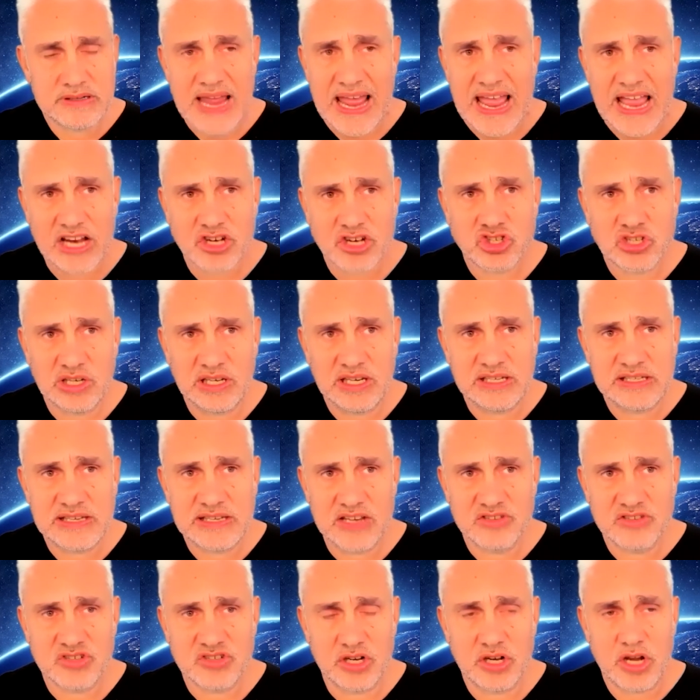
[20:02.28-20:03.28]
actually
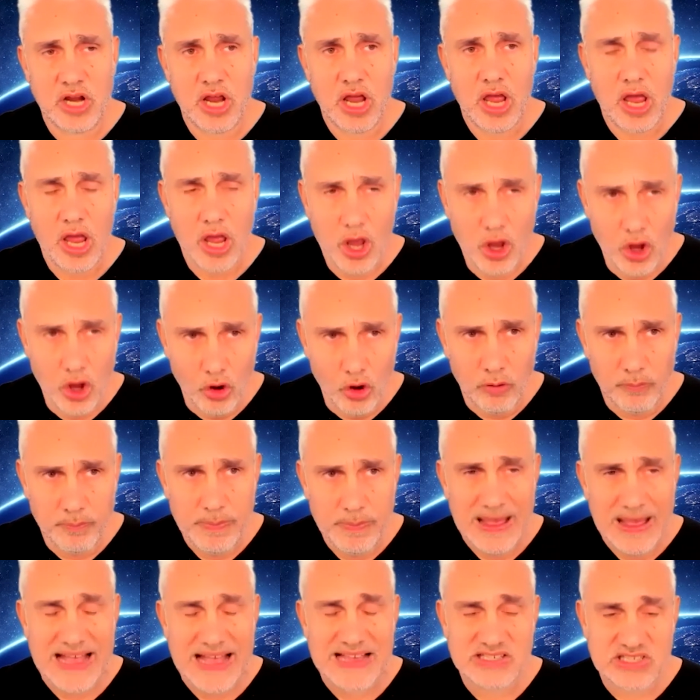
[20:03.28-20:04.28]
doesn't
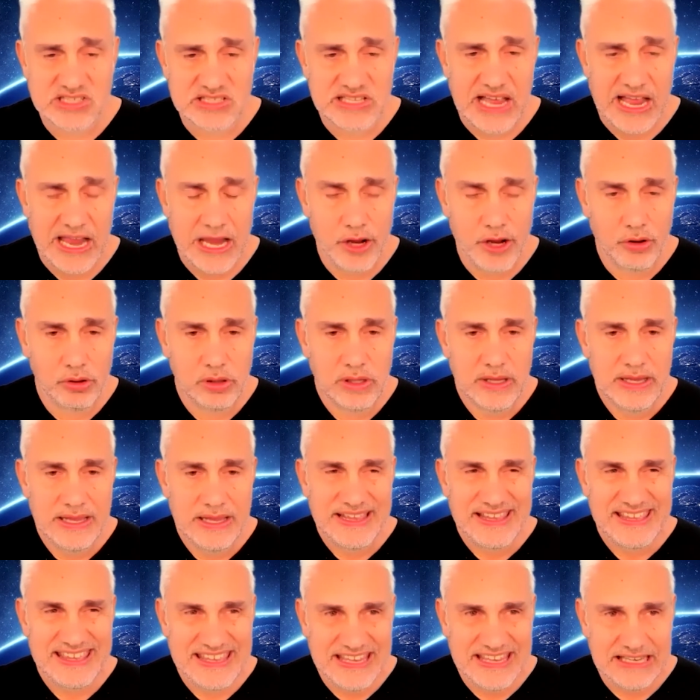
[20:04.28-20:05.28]
help a sale,
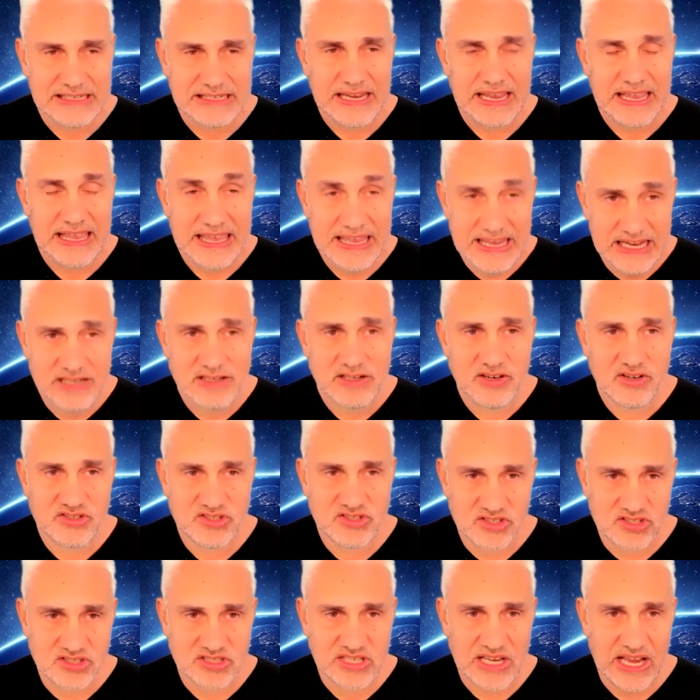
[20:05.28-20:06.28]
it hinders a
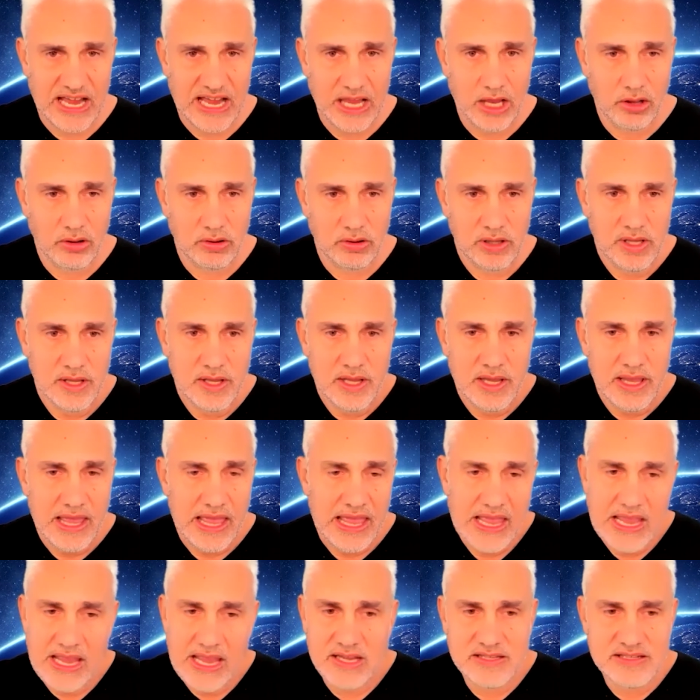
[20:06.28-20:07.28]
sale.
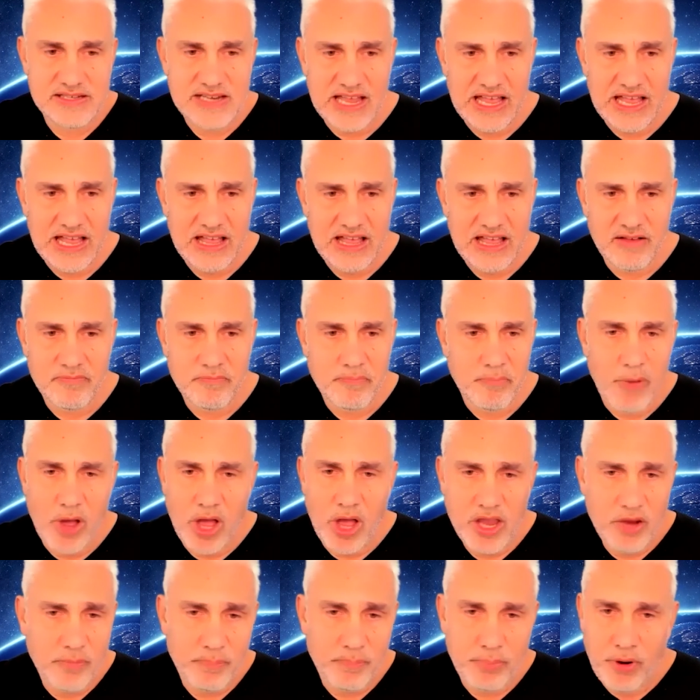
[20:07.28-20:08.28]
And my
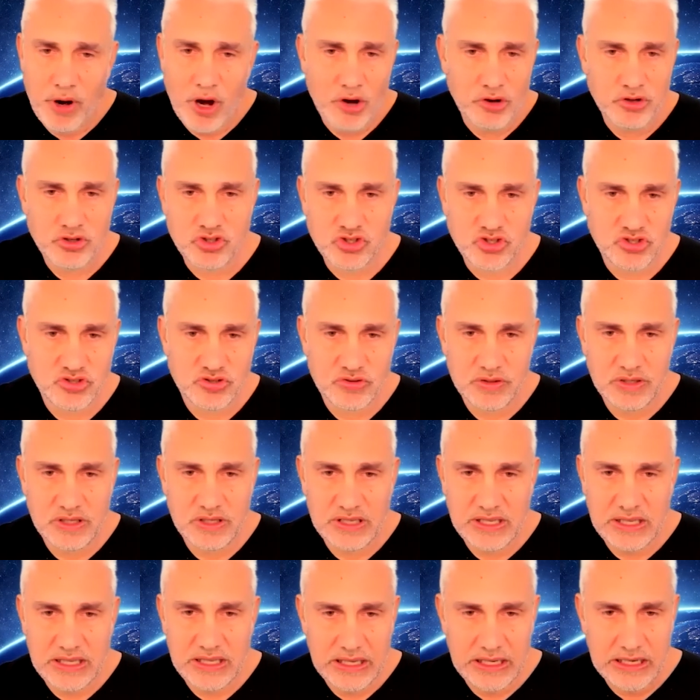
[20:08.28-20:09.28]
approach
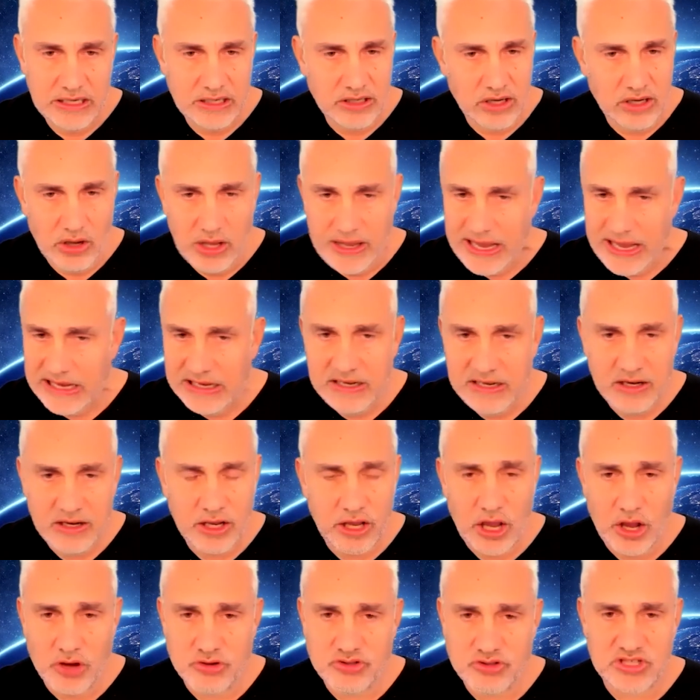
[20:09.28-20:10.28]
in any
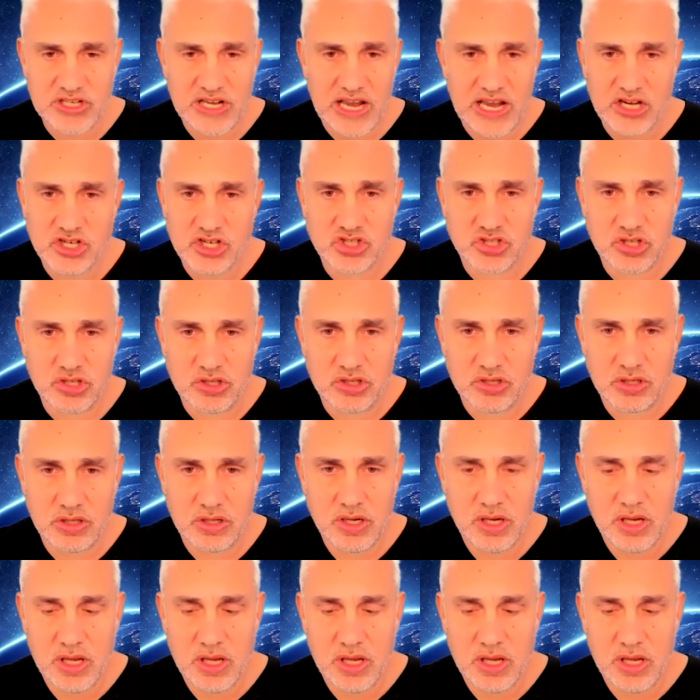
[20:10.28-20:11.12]
negotiation,